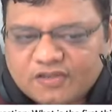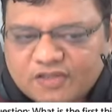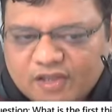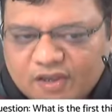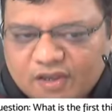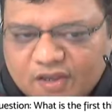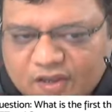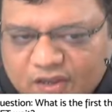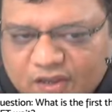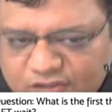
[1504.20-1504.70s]

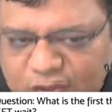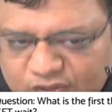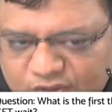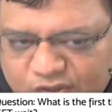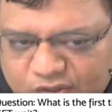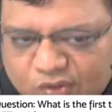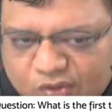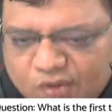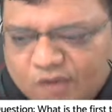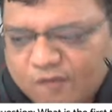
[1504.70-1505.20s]
thing I should
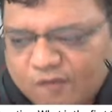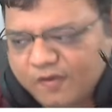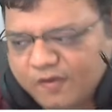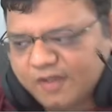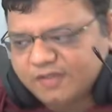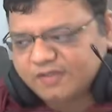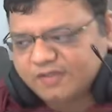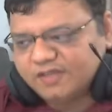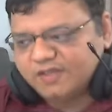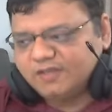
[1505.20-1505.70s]
do if I
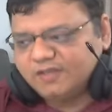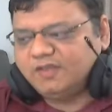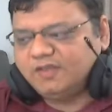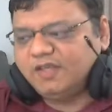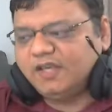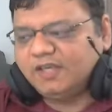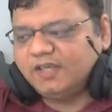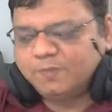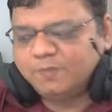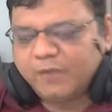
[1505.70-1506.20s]

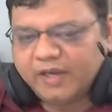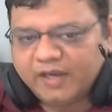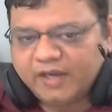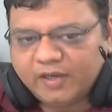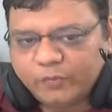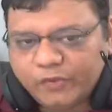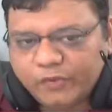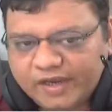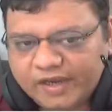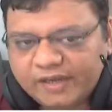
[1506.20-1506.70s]
see
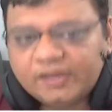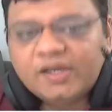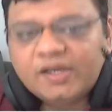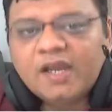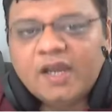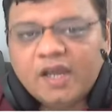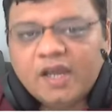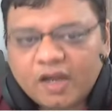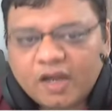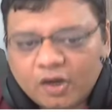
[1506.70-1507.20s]
expected weight?
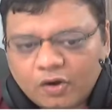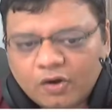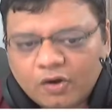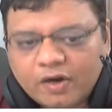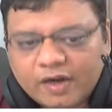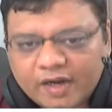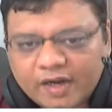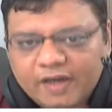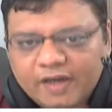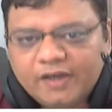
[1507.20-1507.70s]
All
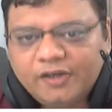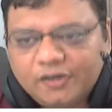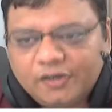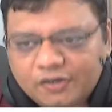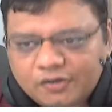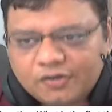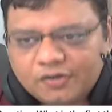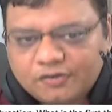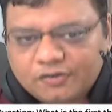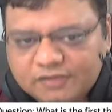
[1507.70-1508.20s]
right,
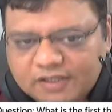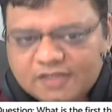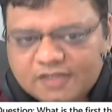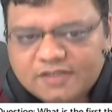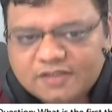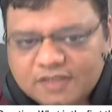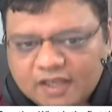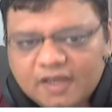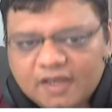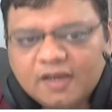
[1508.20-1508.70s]
do this
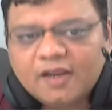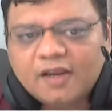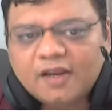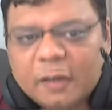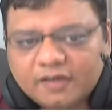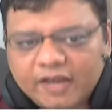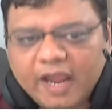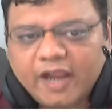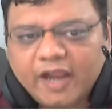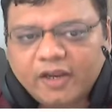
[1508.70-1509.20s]
thing.
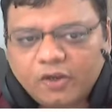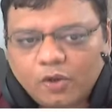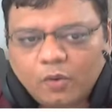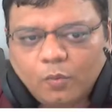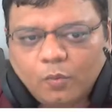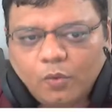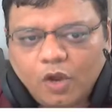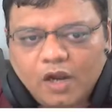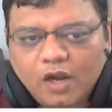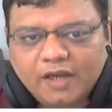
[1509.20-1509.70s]
Take your
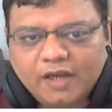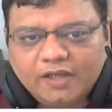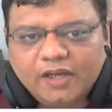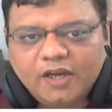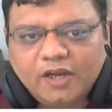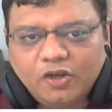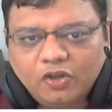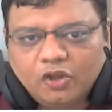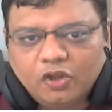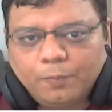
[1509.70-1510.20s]
wallet
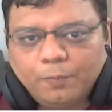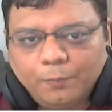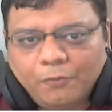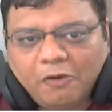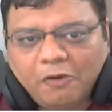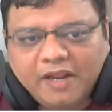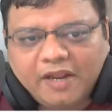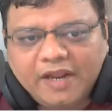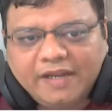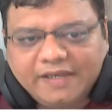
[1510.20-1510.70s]
in your
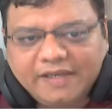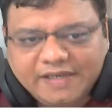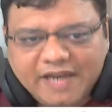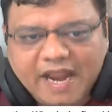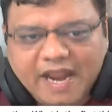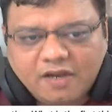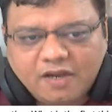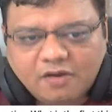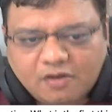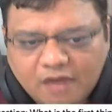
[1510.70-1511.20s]
pocket
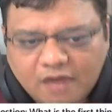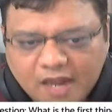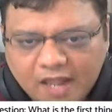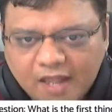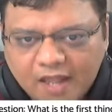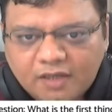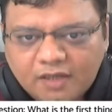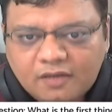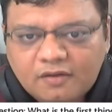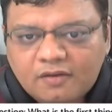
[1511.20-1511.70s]
and
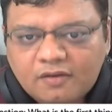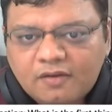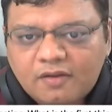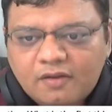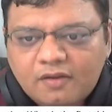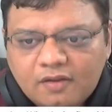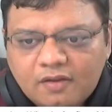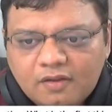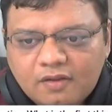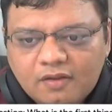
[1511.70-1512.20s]
run.
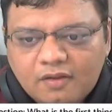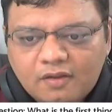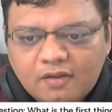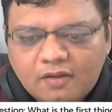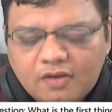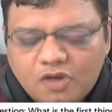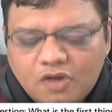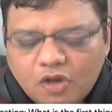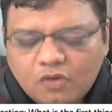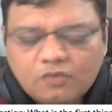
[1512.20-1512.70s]

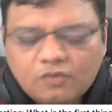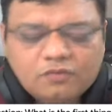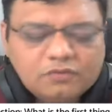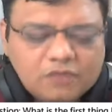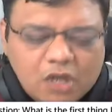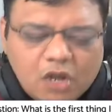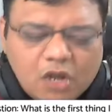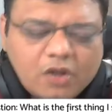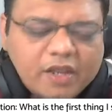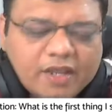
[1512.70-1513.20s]
No.
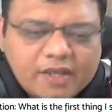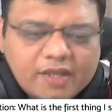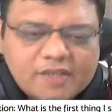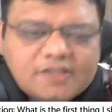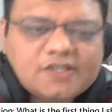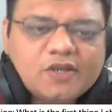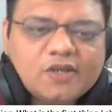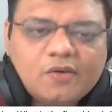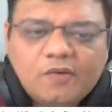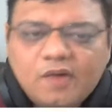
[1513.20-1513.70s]
Okay.
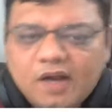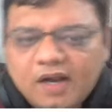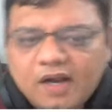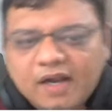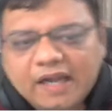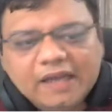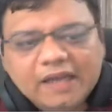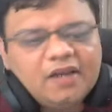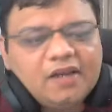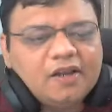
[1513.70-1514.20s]
So
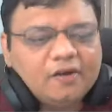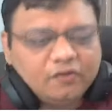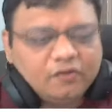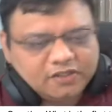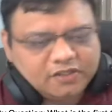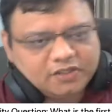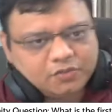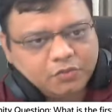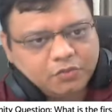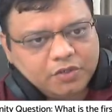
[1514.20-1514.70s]
I love
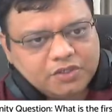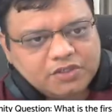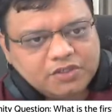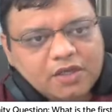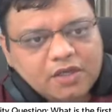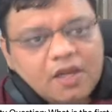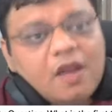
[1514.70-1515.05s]
this question.